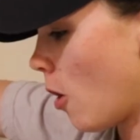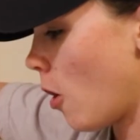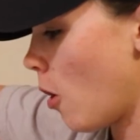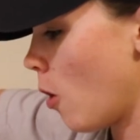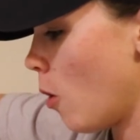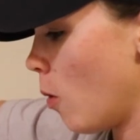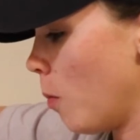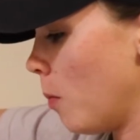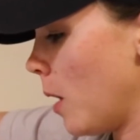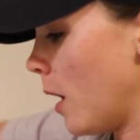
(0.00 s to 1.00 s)
Oh
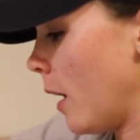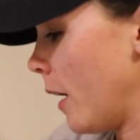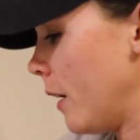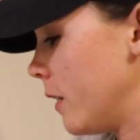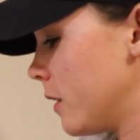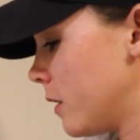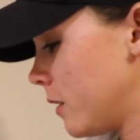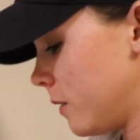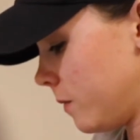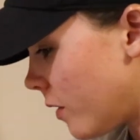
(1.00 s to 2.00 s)
my.
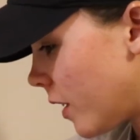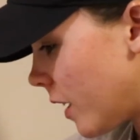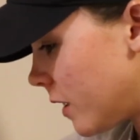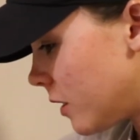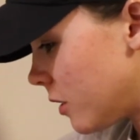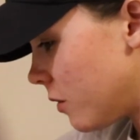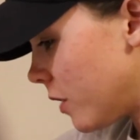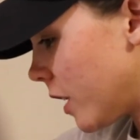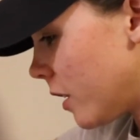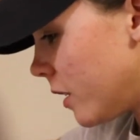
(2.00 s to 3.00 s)
That is
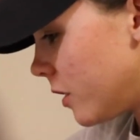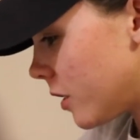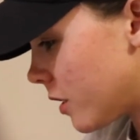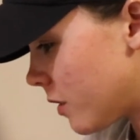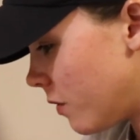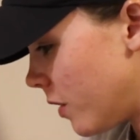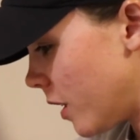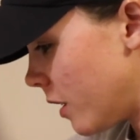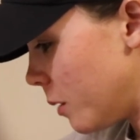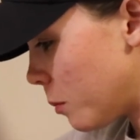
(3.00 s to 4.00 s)
just
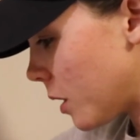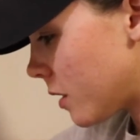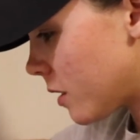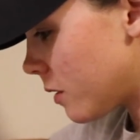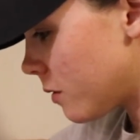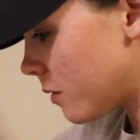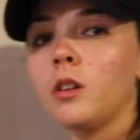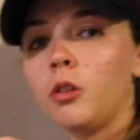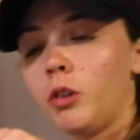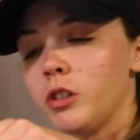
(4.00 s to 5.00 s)
very impressive.
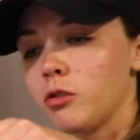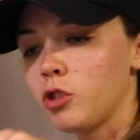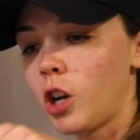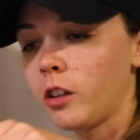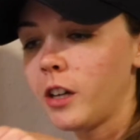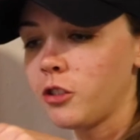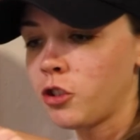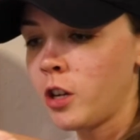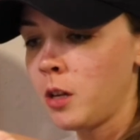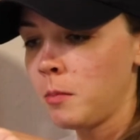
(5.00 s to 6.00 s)
Okay, so chocolate ice
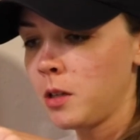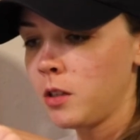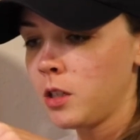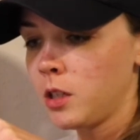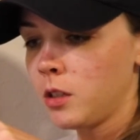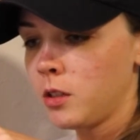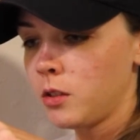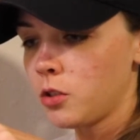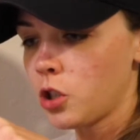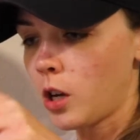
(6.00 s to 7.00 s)
cream,
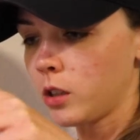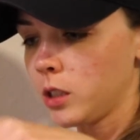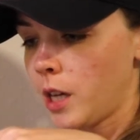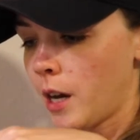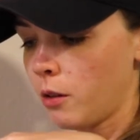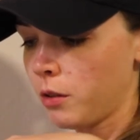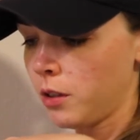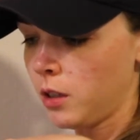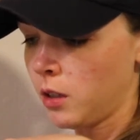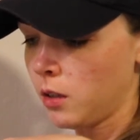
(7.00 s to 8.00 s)
chocolate cow
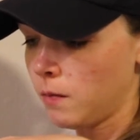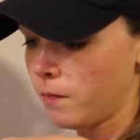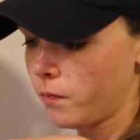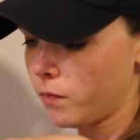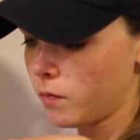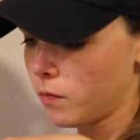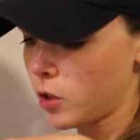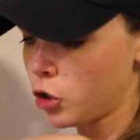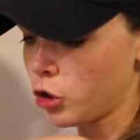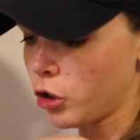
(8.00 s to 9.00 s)
thing,
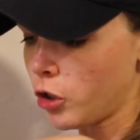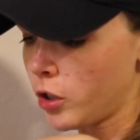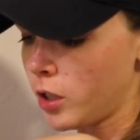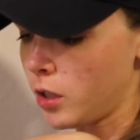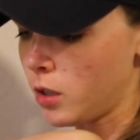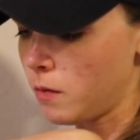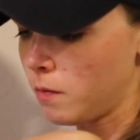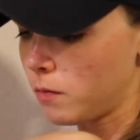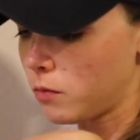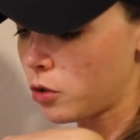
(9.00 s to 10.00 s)
sugar cookie,
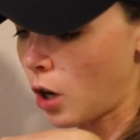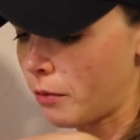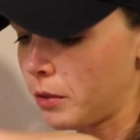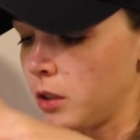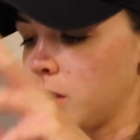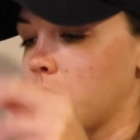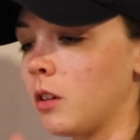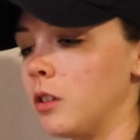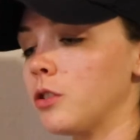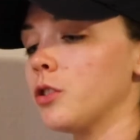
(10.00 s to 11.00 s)
toffee
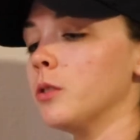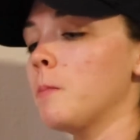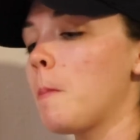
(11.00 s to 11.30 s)
cluster.